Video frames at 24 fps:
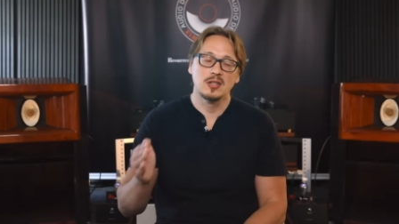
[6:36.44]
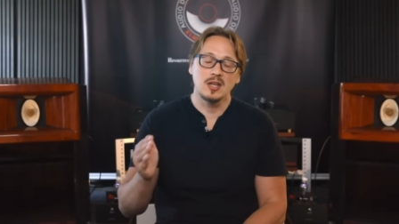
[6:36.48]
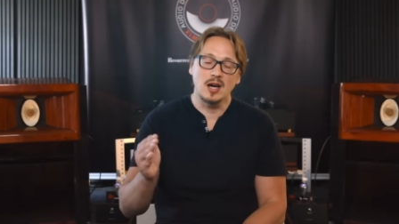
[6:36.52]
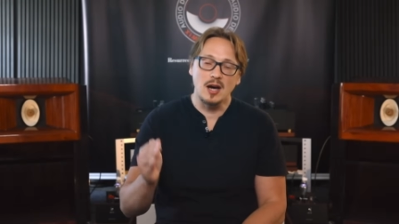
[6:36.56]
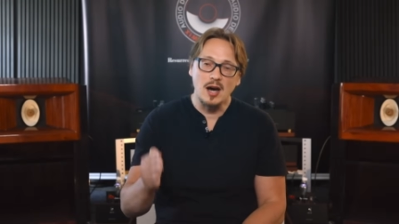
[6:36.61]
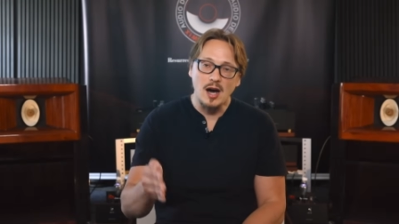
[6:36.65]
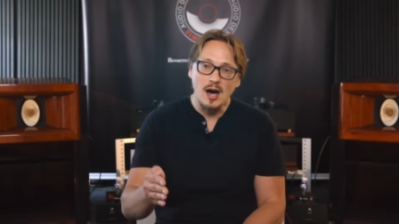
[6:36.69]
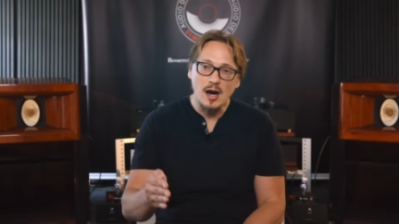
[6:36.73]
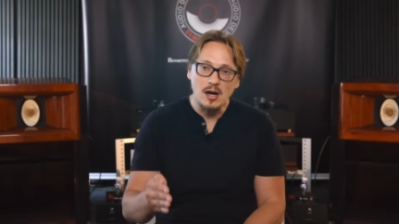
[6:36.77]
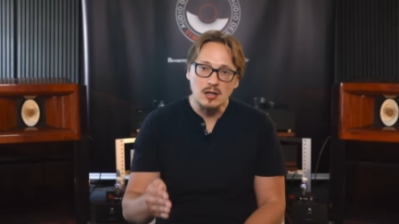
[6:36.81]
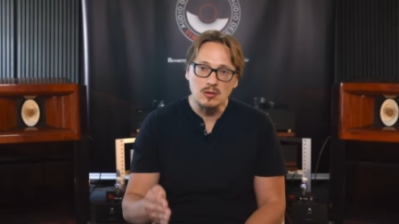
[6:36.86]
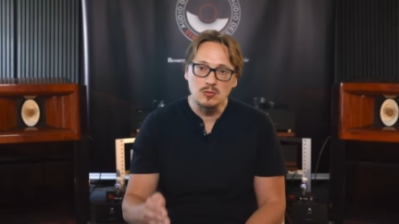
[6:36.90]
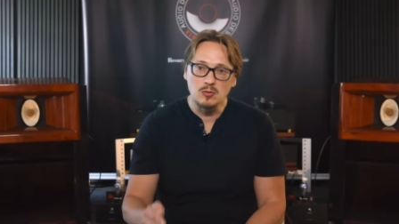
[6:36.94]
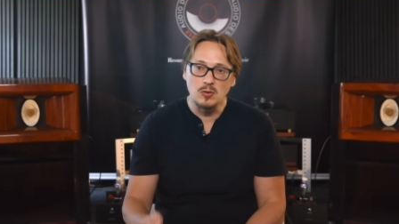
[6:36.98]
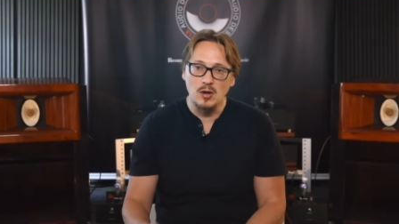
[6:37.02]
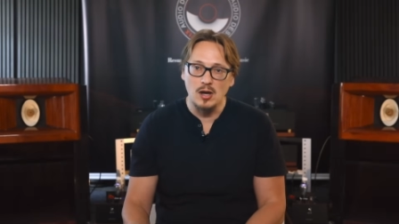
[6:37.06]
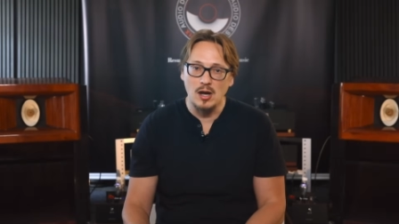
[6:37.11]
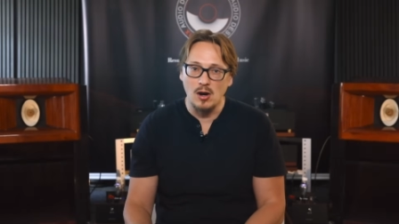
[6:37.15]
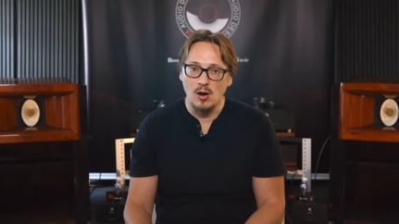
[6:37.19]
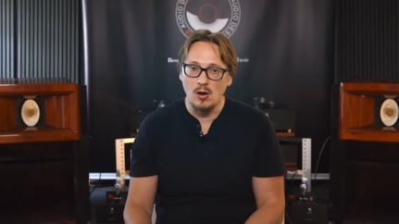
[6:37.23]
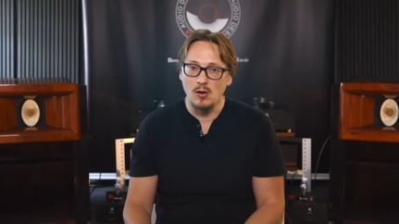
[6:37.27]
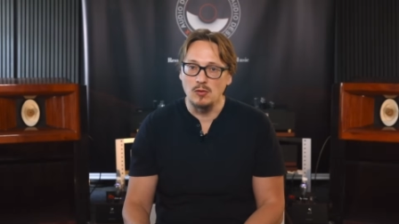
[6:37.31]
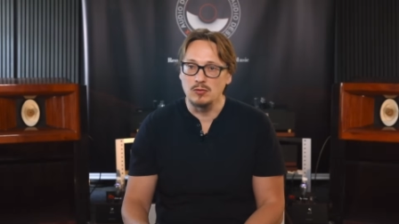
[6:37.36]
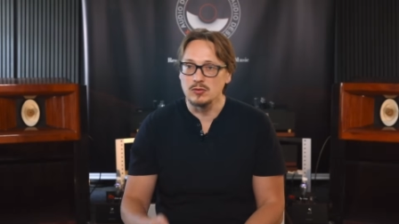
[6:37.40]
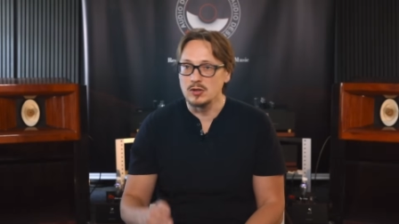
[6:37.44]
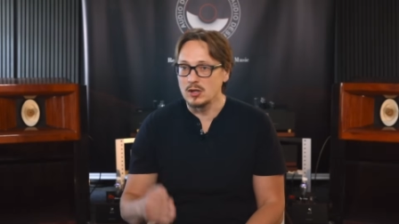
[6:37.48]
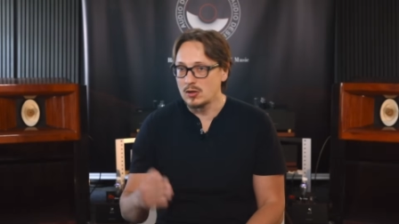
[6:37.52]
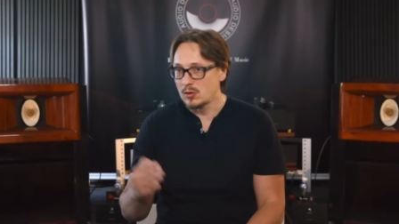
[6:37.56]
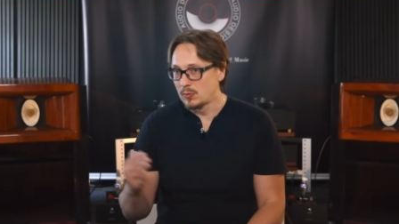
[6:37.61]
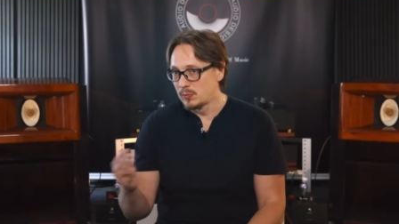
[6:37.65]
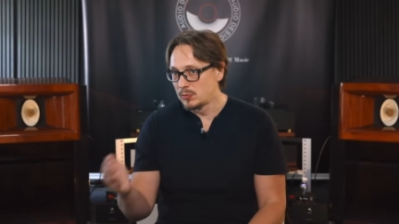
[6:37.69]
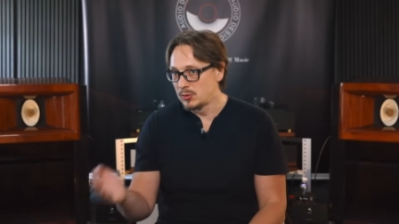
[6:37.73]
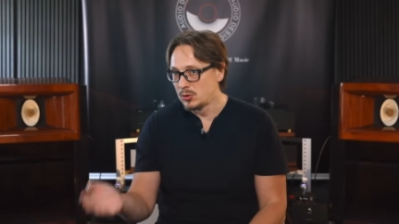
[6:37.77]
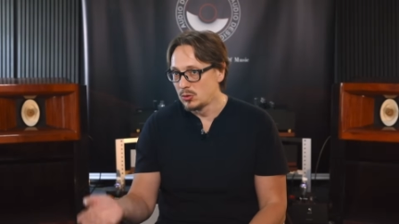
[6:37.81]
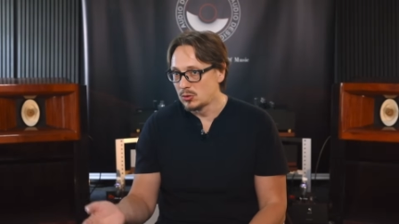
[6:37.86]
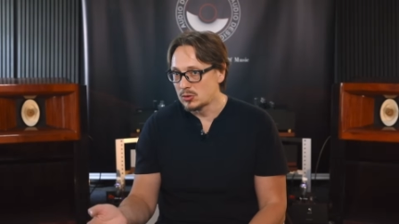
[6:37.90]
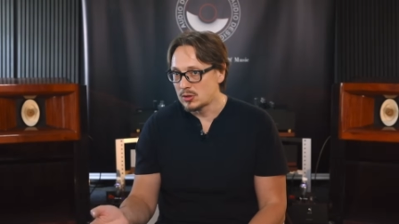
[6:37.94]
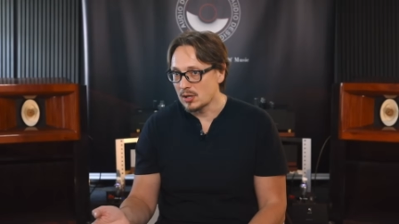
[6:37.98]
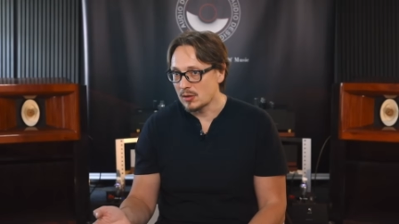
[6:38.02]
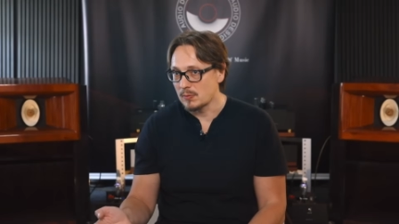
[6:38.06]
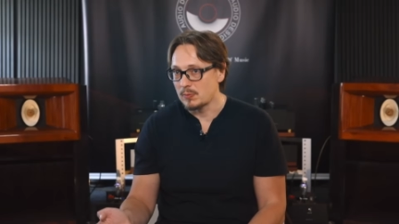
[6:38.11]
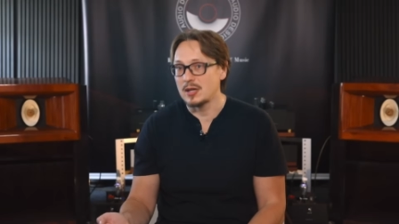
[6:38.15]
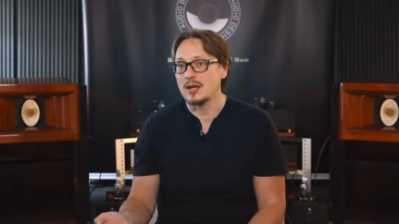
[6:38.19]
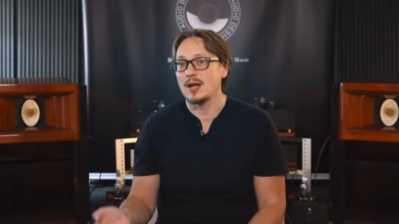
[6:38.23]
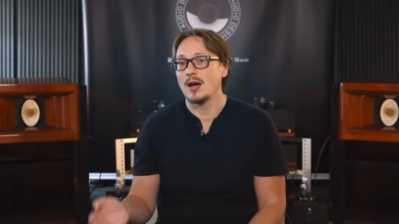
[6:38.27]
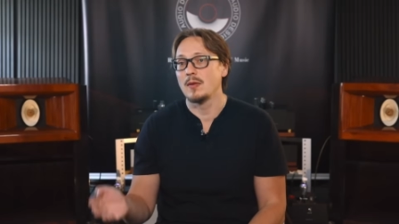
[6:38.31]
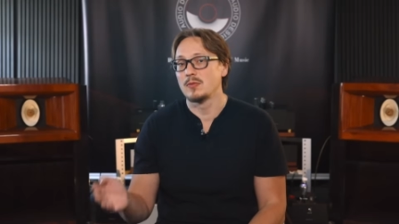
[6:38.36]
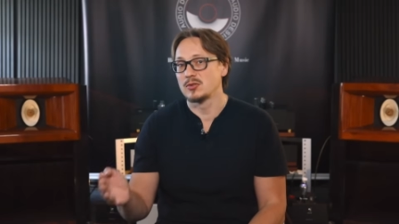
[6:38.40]
the hardware of the computer
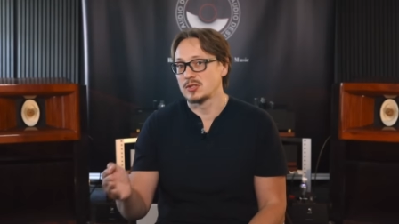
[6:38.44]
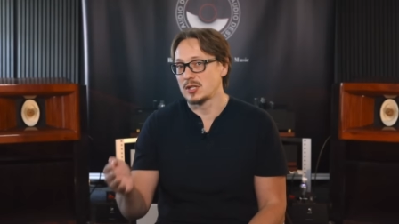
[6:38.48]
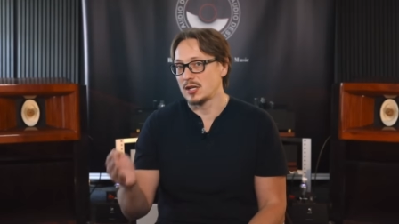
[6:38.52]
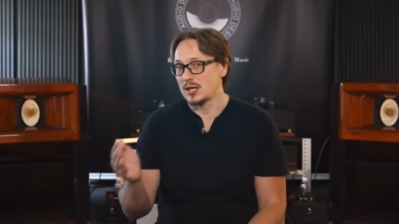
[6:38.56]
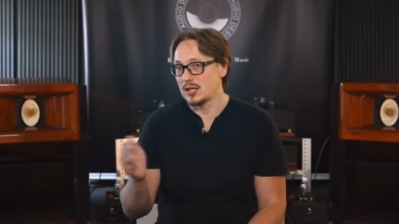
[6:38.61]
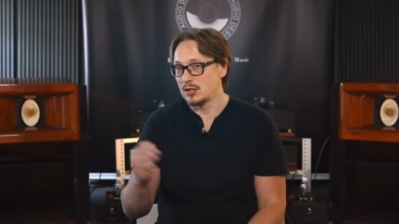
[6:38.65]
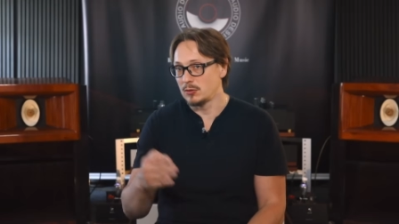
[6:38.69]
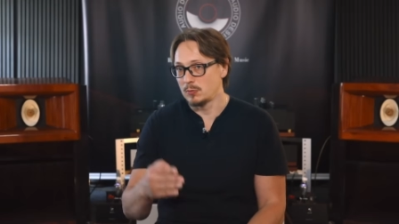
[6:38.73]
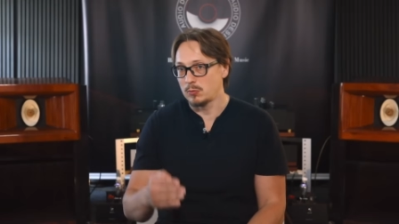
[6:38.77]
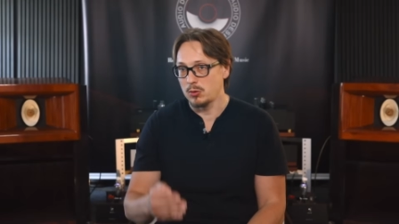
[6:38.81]
becomes a real